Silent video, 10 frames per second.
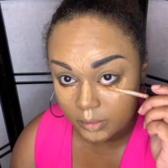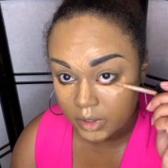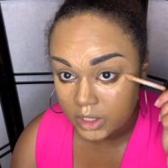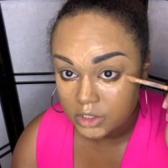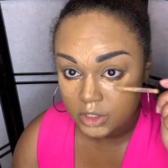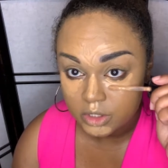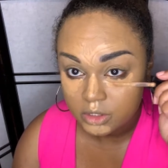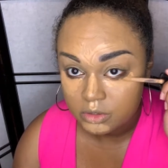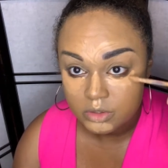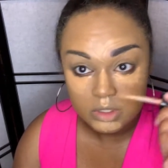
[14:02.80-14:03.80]
actually going to
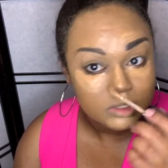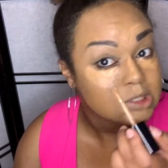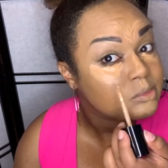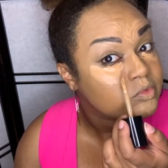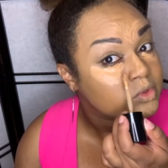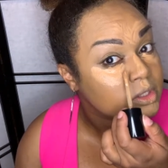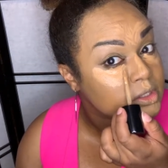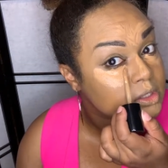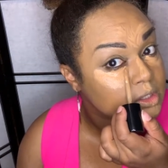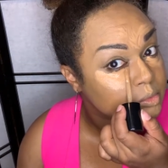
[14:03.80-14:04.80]
use some of
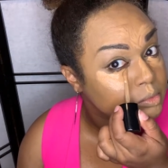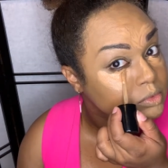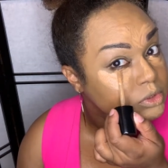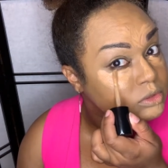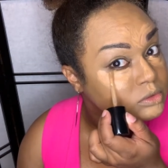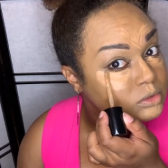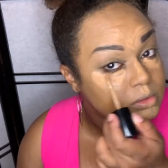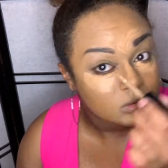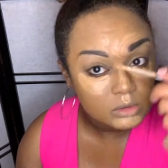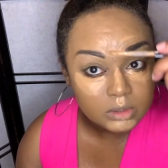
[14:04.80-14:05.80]
this to do
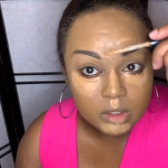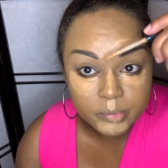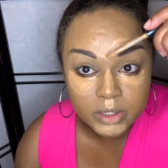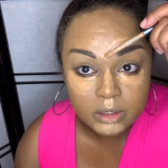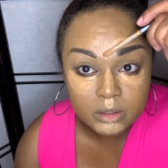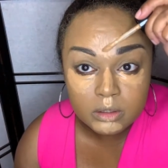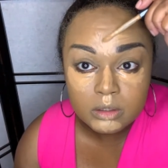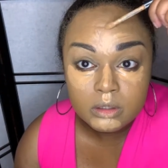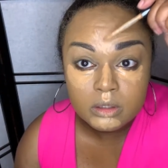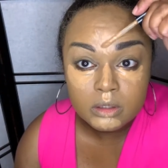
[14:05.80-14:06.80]
up here.
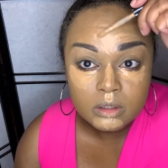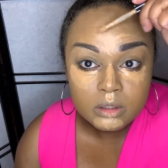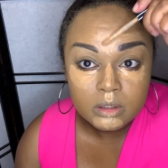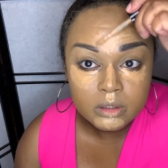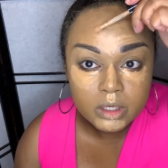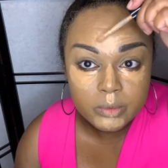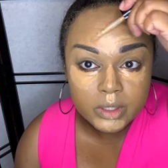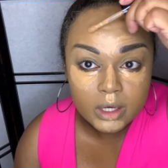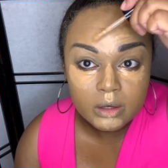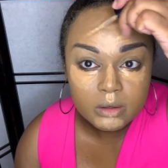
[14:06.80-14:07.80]
There we
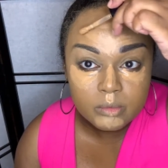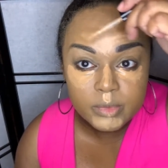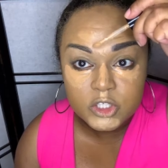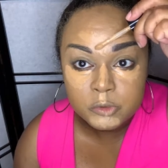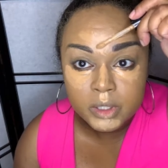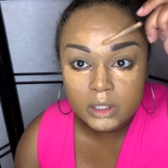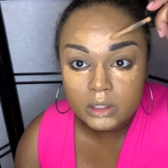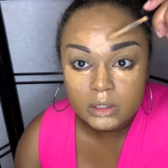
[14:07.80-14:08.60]
go. Much better.